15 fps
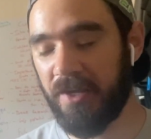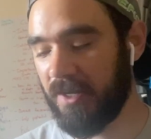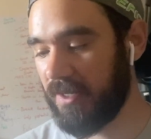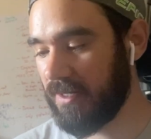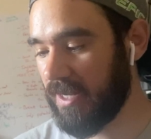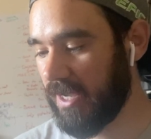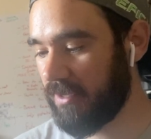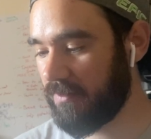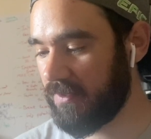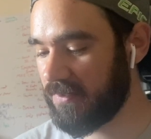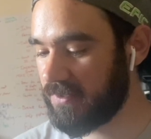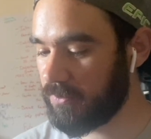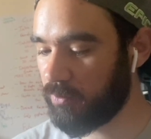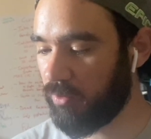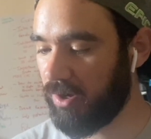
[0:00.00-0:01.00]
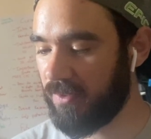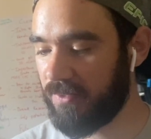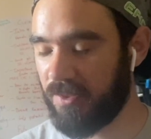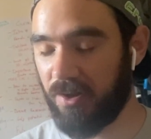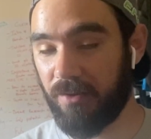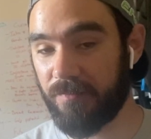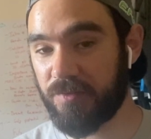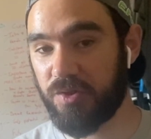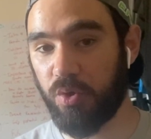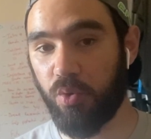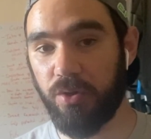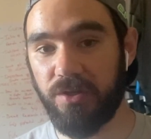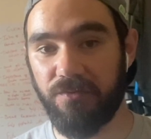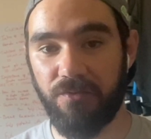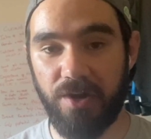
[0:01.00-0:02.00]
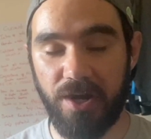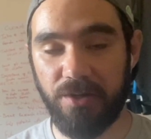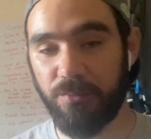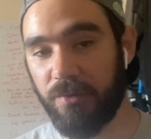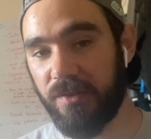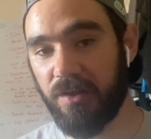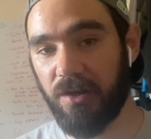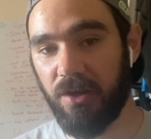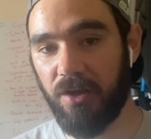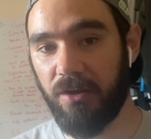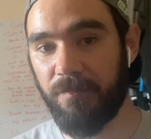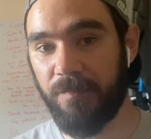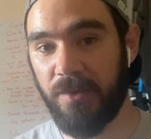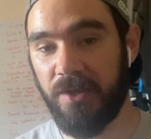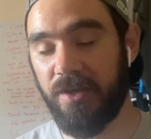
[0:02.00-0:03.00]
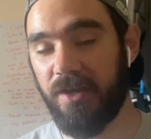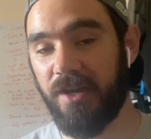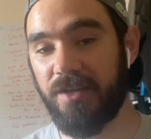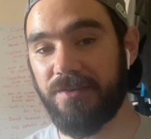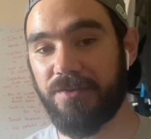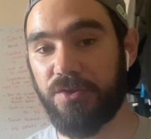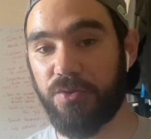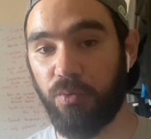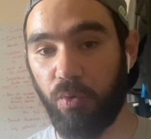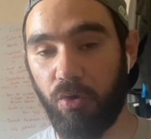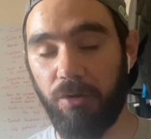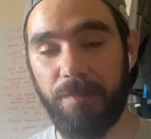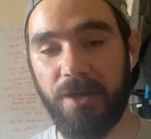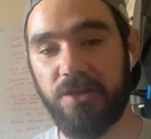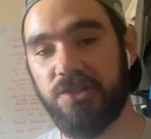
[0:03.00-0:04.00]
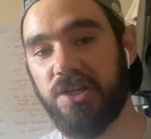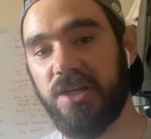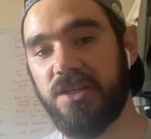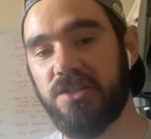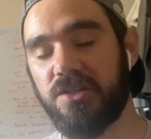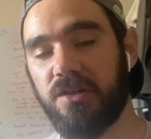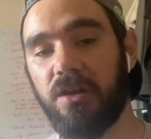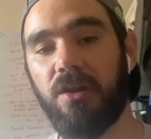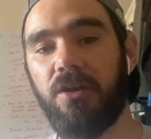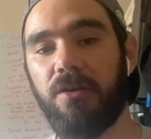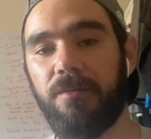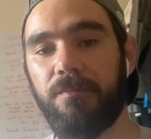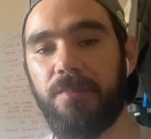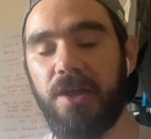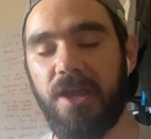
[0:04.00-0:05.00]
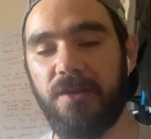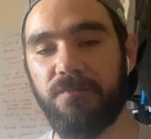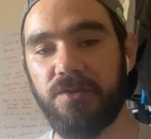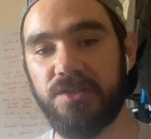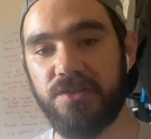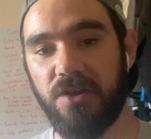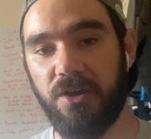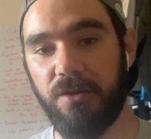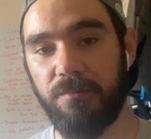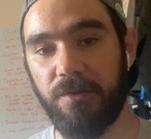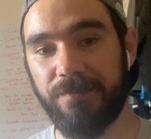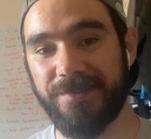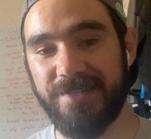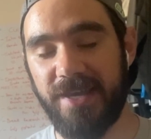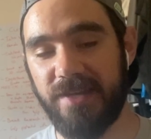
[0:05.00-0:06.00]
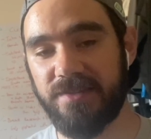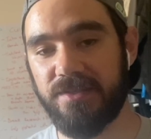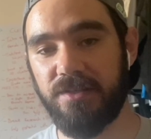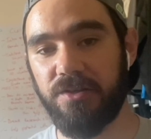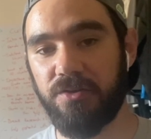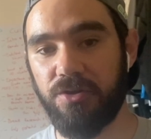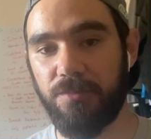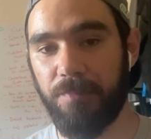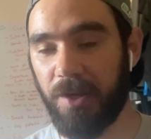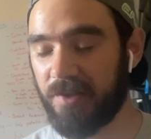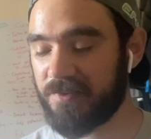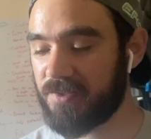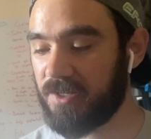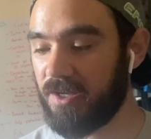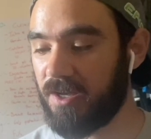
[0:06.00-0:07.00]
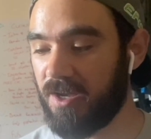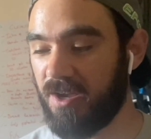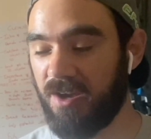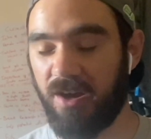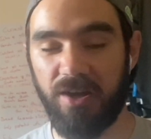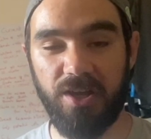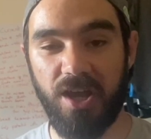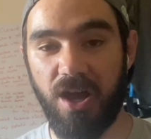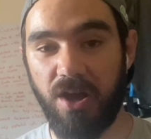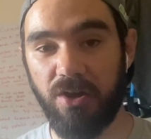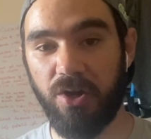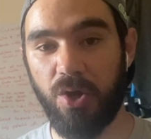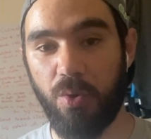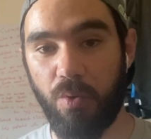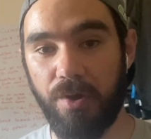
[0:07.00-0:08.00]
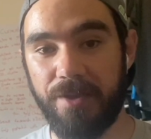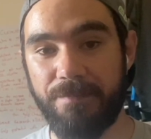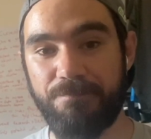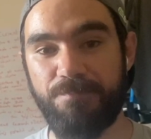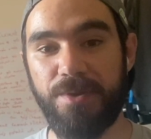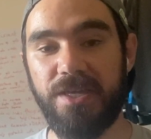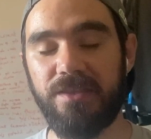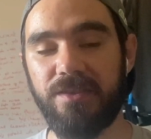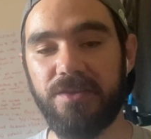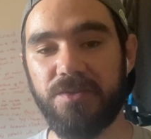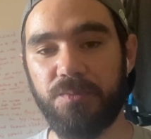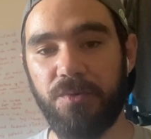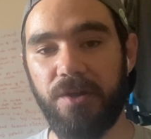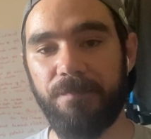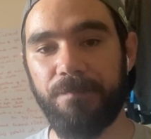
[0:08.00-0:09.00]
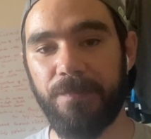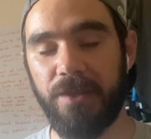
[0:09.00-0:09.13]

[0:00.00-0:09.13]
Now, this is one that I've toyed around with a lot and thought about changing a lot, but every time I've tested a new putter, I can't quite beat this one.